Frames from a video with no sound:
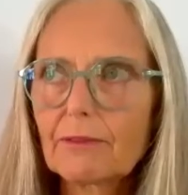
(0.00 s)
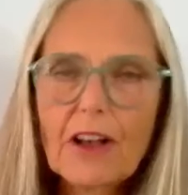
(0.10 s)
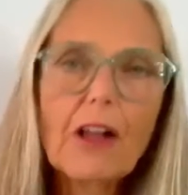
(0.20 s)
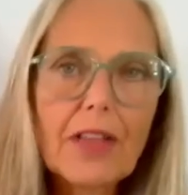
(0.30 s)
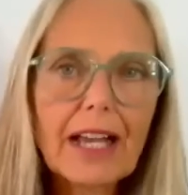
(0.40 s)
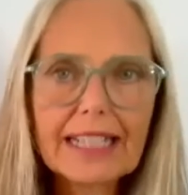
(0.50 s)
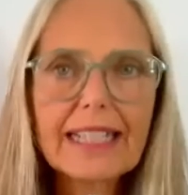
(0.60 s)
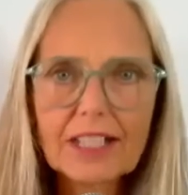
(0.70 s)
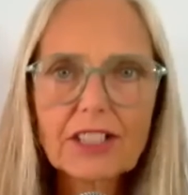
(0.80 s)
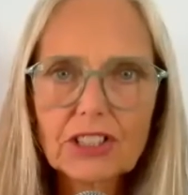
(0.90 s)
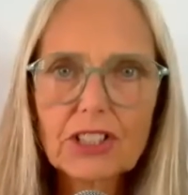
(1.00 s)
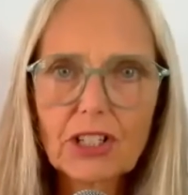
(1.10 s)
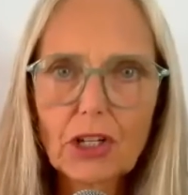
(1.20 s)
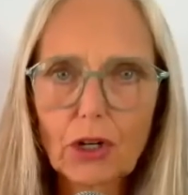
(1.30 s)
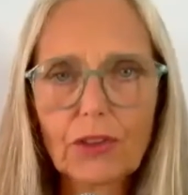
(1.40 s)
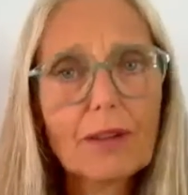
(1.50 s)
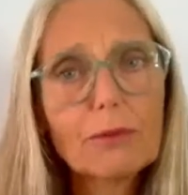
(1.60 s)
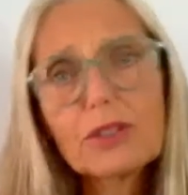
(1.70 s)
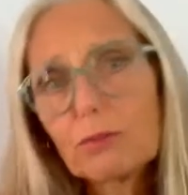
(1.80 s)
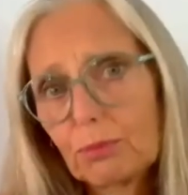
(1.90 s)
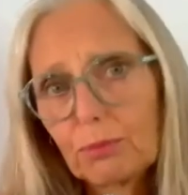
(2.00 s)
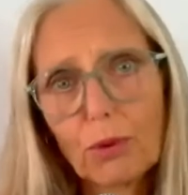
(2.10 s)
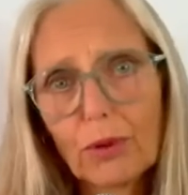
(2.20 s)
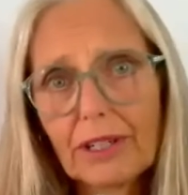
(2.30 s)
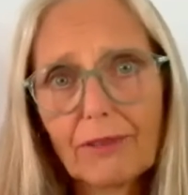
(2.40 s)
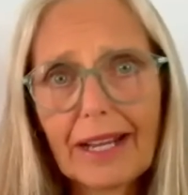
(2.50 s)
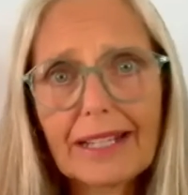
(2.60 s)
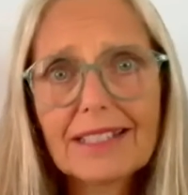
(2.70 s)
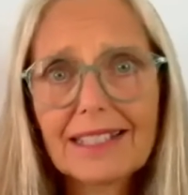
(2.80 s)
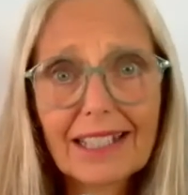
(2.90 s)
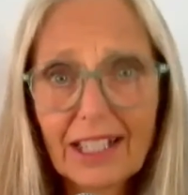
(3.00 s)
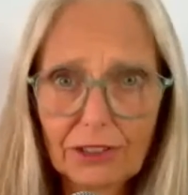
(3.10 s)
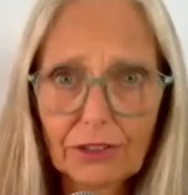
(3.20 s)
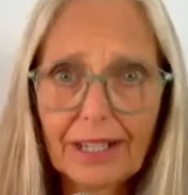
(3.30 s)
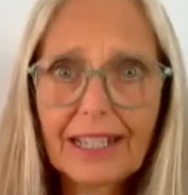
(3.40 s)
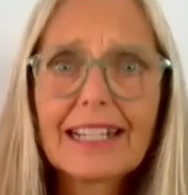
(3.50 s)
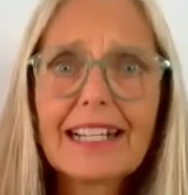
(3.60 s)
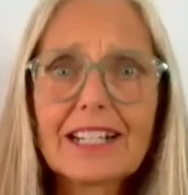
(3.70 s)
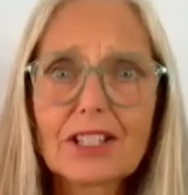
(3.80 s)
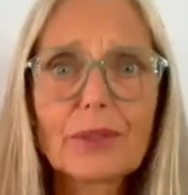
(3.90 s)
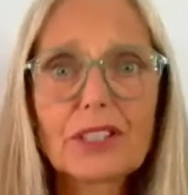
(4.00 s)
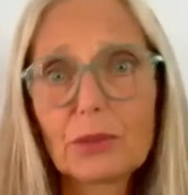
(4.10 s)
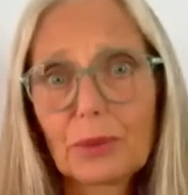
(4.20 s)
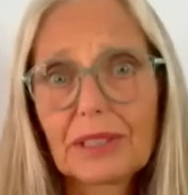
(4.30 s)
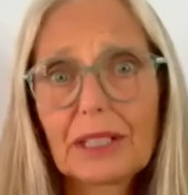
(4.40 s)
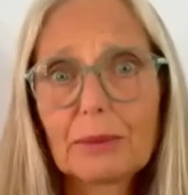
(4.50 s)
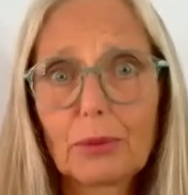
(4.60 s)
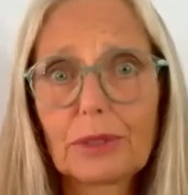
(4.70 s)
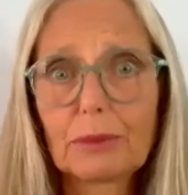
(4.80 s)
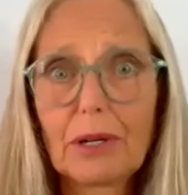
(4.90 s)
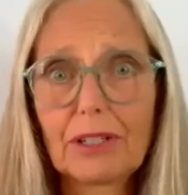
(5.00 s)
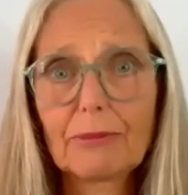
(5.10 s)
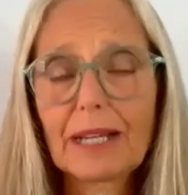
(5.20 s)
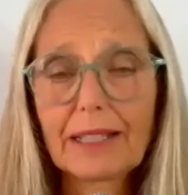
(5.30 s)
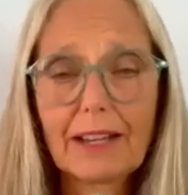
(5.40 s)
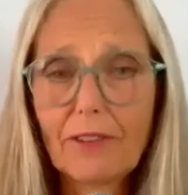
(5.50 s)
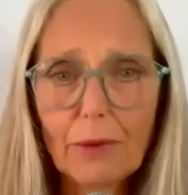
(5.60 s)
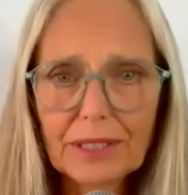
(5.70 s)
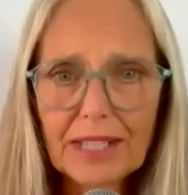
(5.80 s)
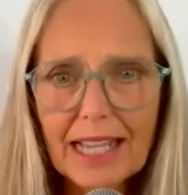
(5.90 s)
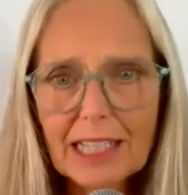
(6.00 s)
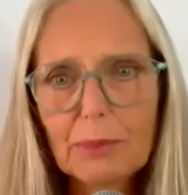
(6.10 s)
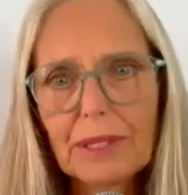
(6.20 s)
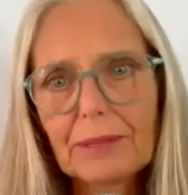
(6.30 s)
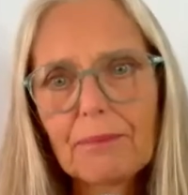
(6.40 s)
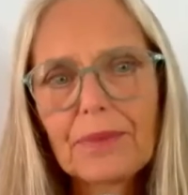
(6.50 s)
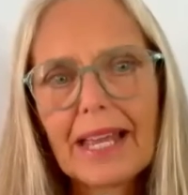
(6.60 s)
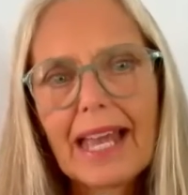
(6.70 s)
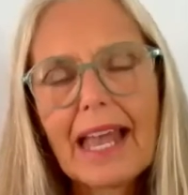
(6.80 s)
felt that connection to the earth. I was born and raised in the country, so it's a really important part of my life, always has been.